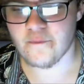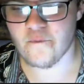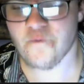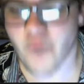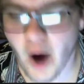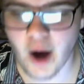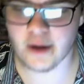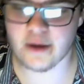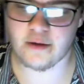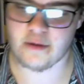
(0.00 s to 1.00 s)

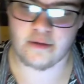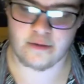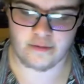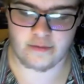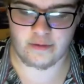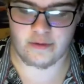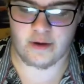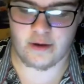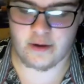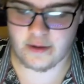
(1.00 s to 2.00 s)
Fuck.
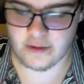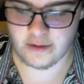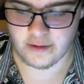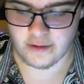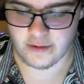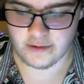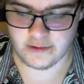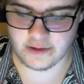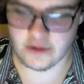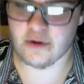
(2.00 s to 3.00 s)
The
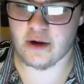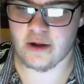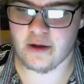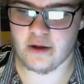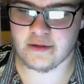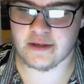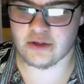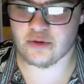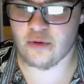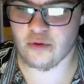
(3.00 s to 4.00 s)
you're gonna it's
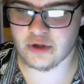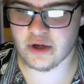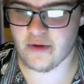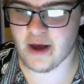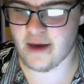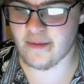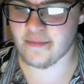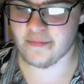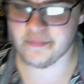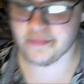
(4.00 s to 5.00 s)
like Kool G Rap.
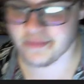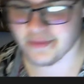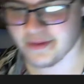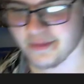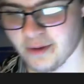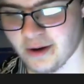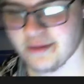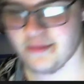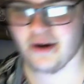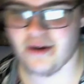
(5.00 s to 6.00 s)
Marley
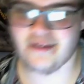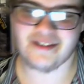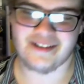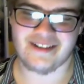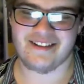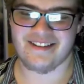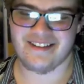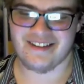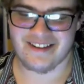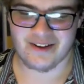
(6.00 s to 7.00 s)
Yeah. Marley.
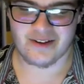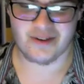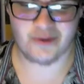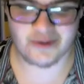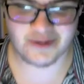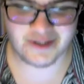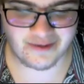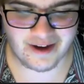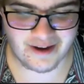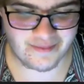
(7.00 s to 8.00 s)
Yeah,
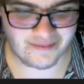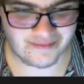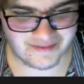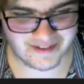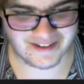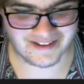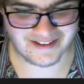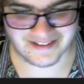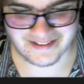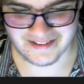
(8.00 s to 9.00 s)
Marley Marl and
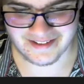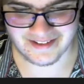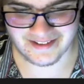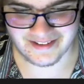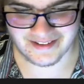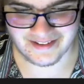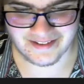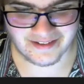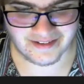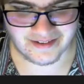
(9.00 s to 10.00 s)
fucking uh,
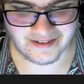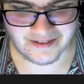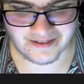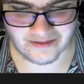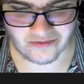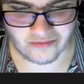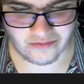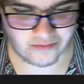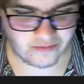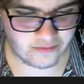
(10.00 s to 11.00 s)
Kool G and then
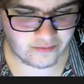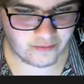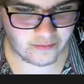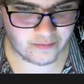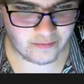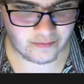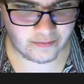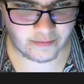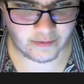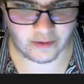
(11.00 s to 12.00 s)
KRS One.
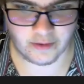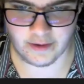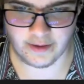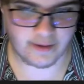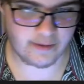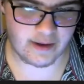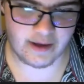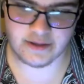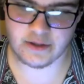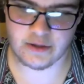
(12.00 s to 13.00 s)
Yeah, dude,
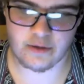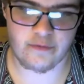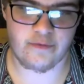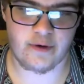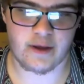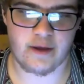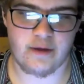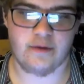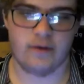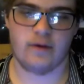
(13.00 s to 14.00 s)
that's so
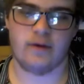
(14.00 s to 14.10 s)
fucking good.